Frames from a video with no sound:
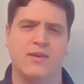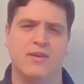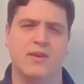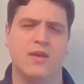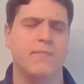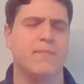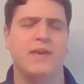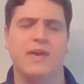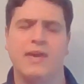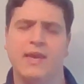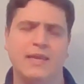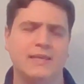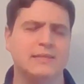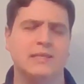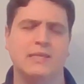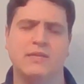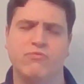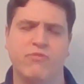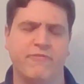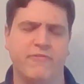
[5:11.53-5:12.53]
can be
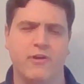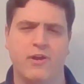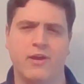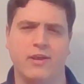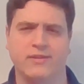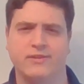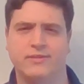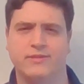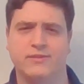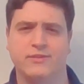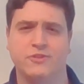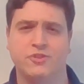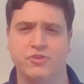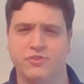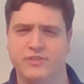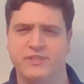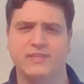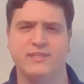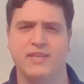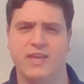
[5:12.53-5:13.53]
easily reversed
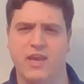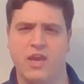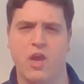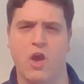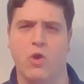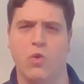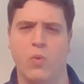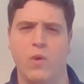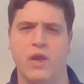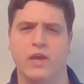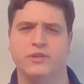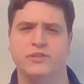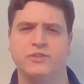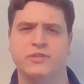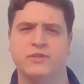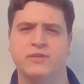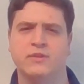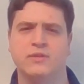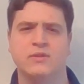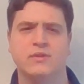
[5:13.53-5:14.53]
should the CEO wished.